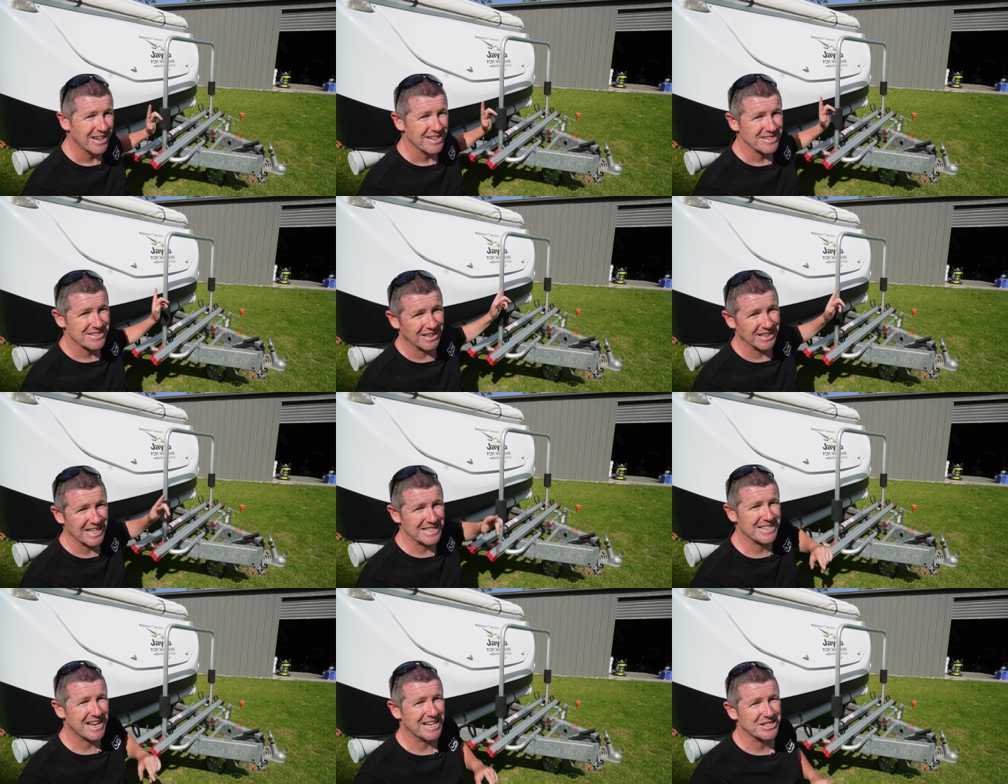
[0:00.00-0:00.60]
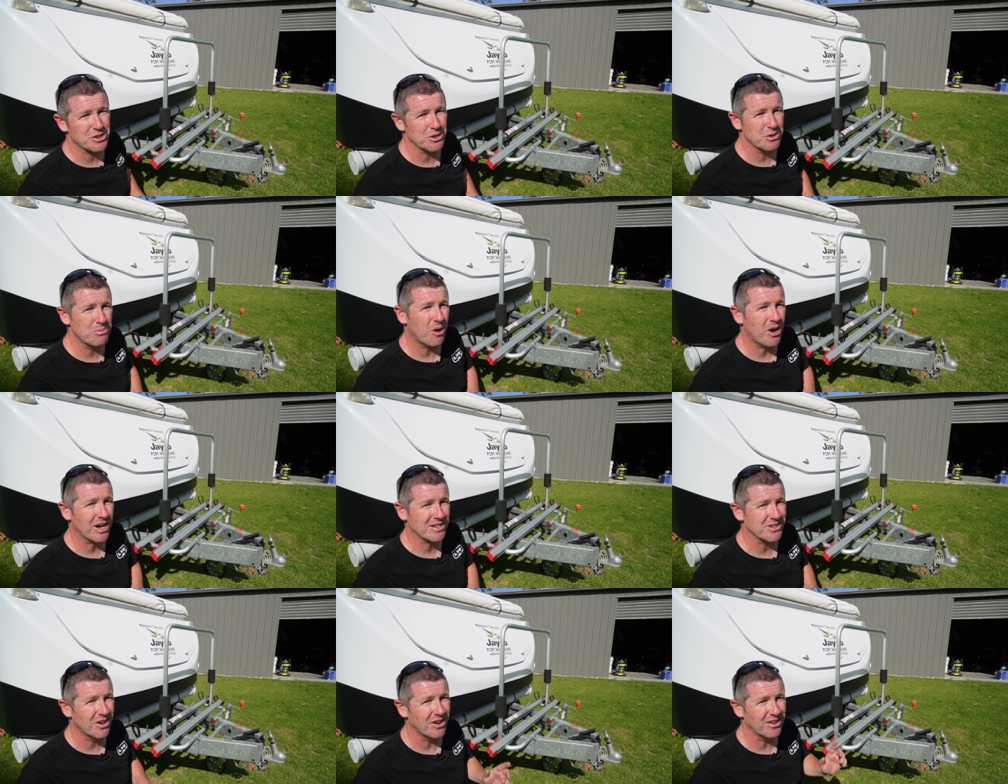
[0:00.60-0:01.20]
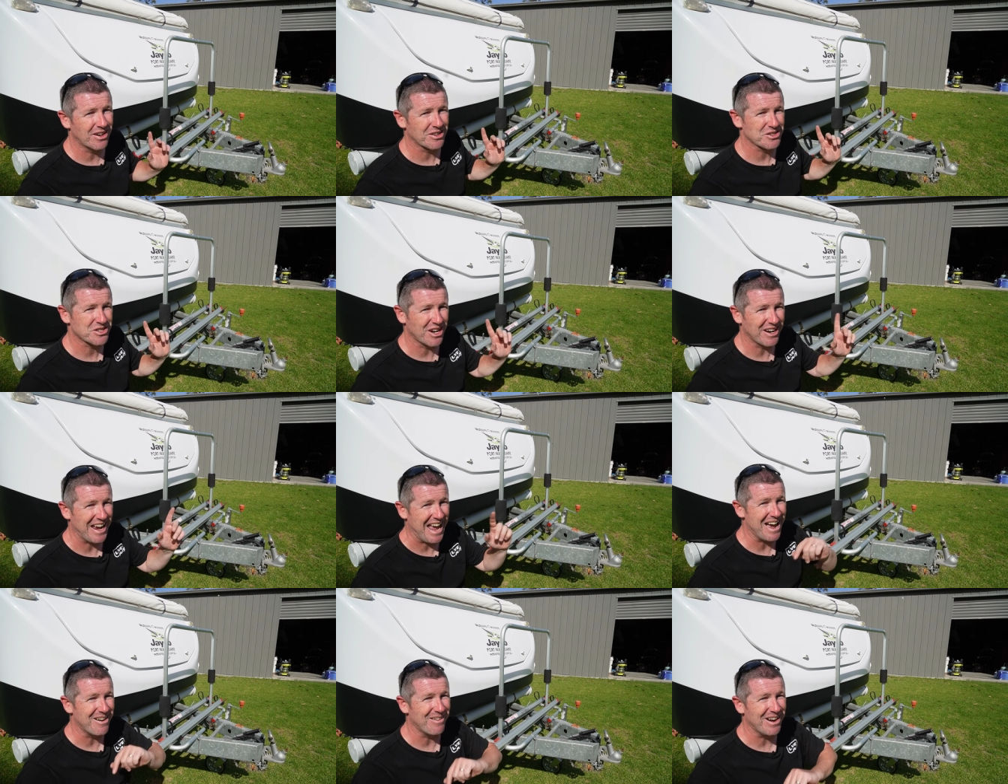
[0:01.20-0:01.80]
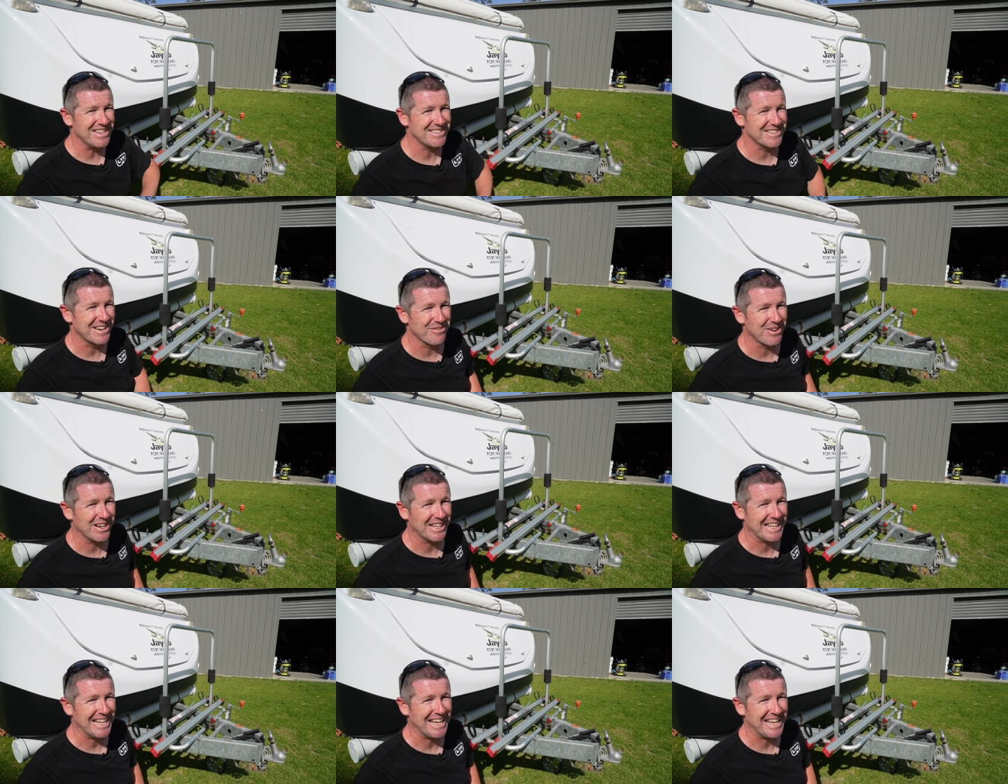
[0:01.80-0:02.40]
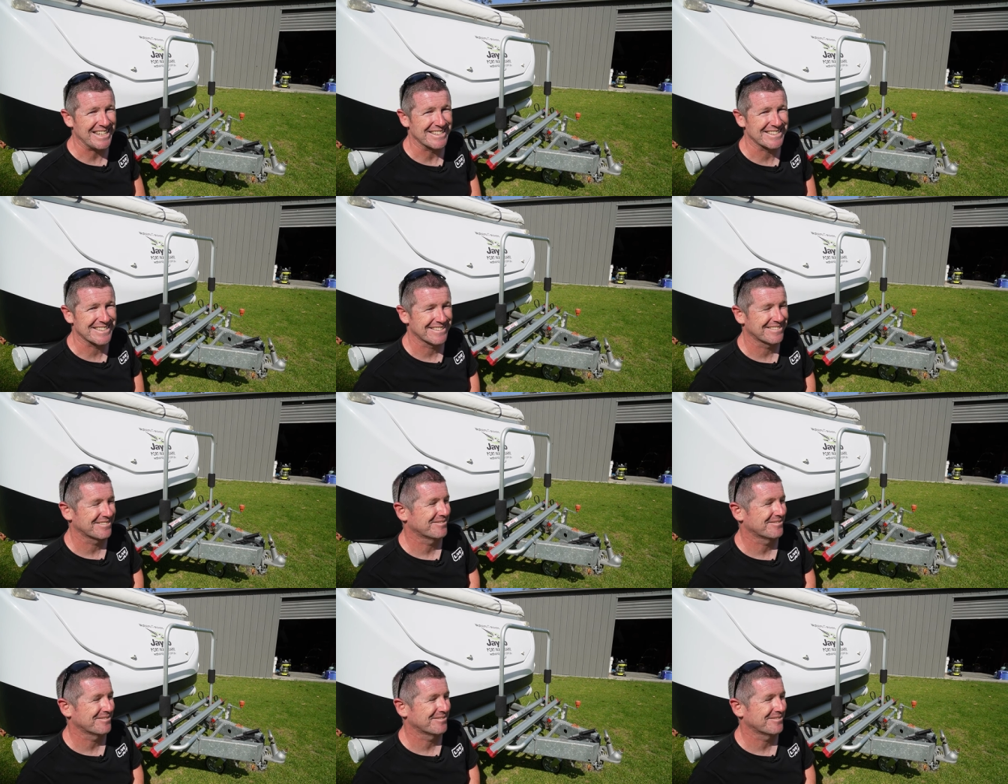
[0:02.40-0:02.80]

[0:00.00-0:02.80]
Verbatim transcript: So let's get two bikes on, I'll show you how easy it really is.